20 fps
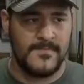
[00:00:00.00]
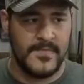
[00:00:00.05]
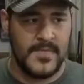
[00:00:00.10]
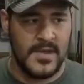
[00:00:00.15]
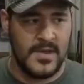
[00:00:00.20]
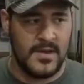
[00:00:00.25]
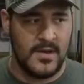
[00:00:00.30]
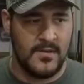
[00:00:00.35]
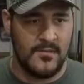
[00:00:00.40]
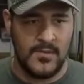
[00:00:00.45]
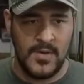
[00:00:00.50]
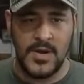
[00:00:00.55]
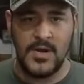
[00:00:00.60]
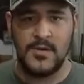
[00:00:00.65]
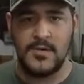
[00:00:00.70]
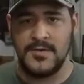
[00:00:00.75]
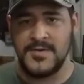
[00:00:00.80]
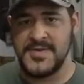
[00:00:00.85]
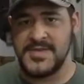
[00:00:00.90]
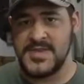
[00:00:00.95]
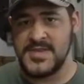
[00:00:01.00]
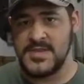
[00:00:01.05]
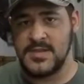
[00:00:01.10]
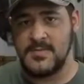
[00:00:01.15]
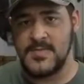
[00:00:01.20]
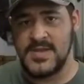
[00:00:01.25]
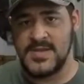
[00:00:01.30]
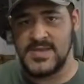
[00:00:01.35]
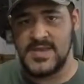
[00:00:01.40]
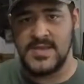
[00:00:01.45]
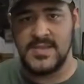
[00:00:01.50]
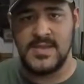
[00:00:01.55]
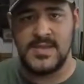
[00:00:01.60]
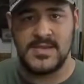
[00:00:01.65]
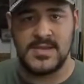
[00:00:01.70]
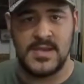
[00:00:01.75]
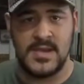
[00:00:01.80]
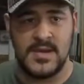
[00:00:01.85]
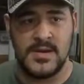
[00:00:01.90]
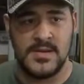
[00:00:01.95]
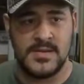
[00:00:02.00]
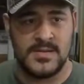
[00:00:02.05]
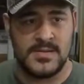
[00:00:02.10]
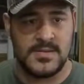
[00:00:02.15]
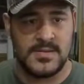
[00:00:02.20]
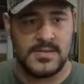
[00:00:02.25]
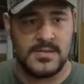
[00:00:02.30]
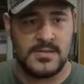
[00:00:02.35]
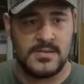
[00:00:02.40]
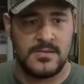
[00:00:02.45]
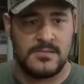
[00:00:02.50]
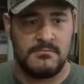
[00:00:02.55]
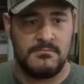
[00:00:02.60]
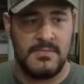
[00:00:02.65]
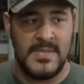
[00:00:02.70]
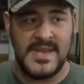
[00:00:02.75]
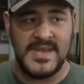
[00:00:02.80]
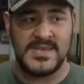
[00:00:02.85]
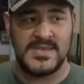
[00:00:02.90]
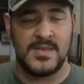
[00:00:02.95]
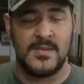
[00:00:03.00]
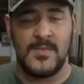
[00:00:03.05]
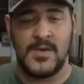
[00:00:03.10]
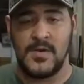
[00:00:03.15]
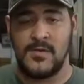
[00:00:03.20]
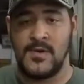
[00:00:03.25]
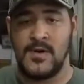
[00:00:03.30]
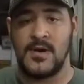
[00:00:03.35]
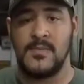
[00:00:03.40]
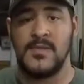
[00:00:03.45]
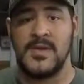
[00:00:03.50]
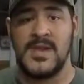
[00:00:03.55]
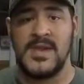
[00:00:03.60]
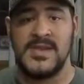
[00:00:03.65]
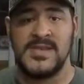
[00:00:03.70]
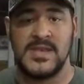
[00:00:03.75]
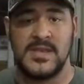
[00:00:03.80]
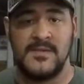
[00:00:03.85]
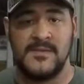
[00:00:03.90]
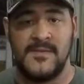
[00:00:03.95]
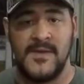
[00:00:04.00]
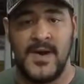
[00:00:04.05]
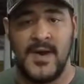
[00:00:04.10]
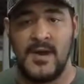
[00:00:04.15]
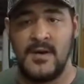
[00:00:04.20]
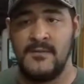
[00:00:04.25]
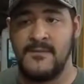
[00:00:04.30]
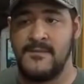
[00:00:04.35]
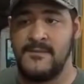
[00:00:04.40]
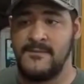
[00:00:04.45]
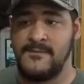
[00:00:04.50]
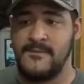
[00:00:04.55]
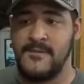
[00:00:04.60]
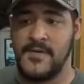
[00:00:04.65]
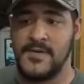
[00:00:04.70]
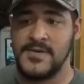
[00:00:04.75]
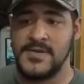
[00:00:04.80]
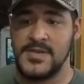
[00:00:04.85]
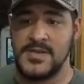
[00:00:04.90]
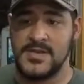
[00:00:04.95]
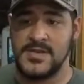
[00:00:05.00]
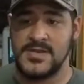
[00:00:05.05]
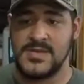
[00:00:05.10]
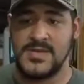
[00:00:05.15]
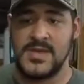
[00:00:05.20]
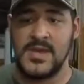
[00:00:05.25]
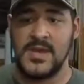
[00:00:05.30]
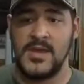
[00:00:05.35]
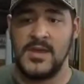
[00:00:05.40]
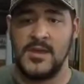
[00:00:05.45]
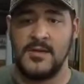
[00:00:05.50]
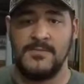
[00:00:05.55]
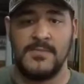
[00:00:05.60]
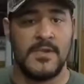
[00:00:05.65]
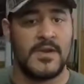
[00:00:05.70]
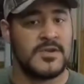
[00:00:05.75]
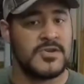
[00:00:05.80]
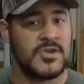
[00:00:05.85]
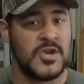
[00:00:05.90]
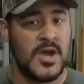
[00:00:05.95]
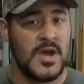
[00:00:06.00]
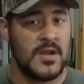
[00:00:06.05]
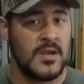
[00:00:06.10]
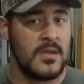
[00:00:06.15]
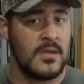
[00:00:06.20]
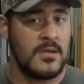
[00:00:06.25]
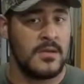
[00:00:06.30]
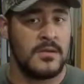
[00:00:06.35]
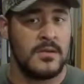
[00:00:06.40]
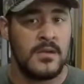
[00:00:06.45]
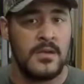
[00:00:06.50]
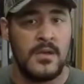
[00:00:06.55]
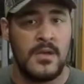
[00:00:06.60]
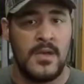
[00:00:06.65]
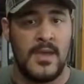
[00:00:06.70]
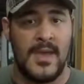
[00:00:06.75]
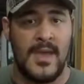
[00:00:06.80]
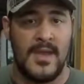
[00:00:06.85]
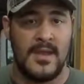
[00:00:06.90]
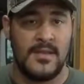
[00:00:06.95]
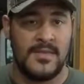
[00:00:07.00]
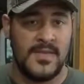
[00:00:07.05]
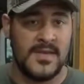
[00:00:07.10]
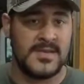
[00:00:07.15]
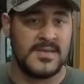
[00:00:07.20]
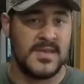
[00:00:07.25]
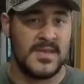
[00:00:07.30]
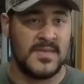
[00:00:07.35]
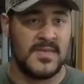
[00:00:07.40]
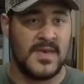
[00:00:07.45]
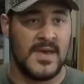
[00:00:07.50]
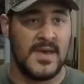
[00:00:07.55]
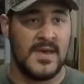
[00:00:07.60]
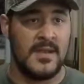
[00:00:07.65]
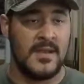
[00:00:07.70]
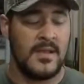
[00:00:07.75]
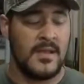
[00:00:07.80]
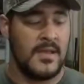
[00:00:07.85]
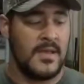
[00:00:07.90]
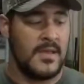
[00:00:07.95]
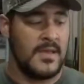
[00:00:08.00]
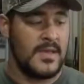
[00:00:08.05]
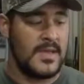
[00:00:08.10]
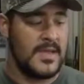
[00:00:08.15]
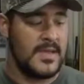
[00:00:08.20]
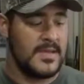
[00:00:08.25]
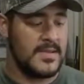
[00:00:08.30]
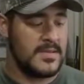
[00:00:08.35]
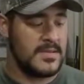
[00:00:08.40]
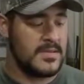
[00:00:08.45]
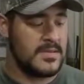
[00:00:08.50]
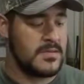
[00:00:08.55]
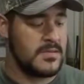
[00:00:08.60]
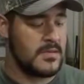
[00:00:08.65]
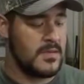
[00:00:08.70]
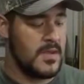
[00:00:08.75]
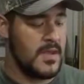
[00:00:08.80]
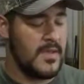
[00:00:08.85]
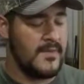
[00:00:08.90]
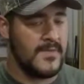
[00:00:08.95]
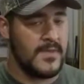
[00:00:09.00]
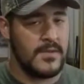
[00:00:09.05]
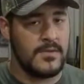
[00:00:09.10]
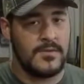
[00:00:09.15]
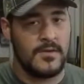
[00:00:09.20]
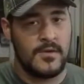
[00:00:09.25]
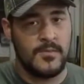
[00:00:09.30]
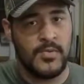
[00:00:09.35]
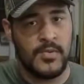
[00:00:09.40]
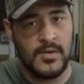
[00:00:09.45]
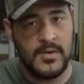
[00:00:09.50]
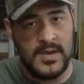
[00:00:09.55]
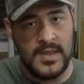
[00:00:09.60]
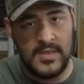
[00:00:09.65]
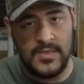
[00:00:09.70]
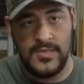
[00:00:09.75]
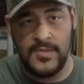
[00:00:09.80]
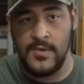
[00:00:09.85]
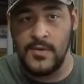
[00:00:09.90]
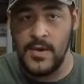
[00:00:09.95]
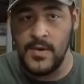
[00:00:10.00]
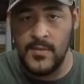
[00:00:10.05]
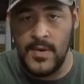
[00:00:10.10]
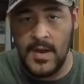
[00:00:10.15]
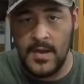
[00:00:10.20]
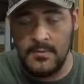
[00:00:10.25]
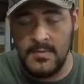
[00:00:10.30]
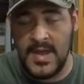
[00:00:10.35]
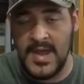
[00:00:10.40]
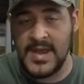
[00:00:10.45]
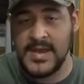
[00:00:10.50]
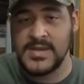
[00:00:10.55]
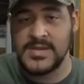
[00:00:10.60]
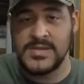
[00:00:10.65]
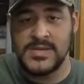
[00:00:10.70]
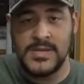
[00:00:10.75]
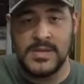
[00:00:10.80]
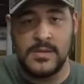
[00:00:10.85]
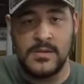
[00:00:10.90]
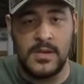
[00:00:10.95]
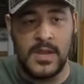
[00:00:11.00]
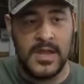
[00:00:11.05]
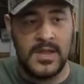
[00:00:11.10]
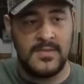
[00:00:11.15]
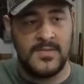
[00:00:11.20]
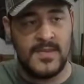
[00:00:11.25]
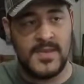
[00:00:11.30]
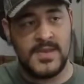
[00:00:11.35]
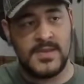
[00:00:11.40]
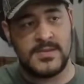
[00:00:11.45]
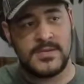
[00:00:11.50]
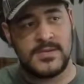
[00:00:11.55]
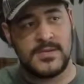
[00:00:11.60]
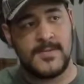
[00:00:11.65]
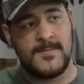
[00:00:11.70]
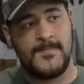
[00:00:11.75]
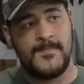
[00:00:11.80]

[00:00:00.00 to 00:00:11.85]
recoil system that's in these guns makes them incredibly easy to fire versus, say, a shotgun and things like that. Is if you do put a 30-round magazine in these,